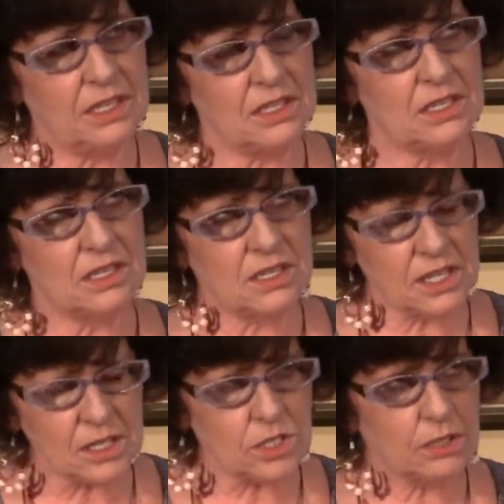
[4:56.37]

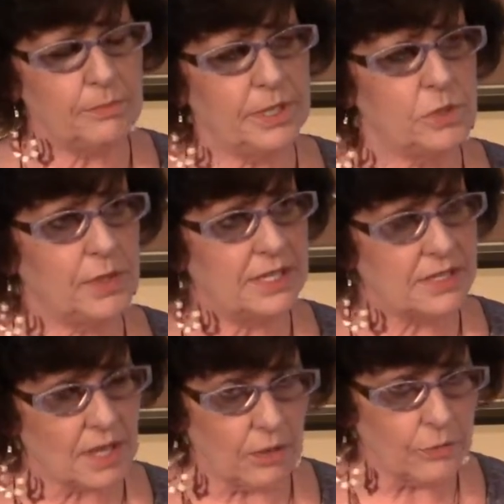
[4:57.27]
distinction between
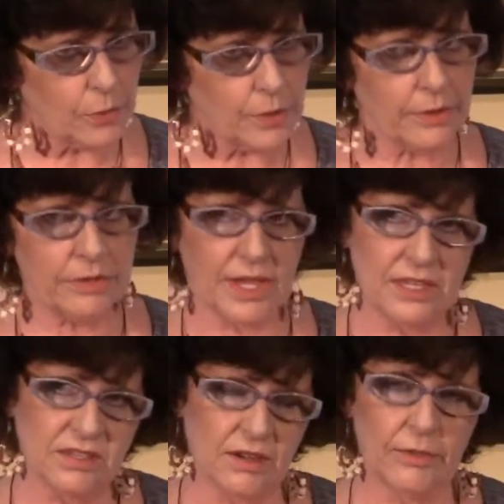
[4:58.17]
self-worth
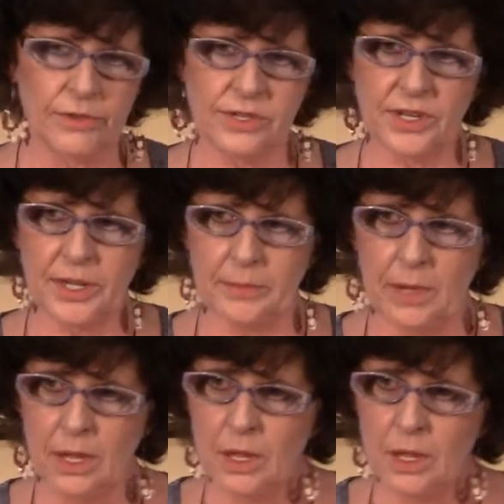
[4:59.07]
and self-esteem,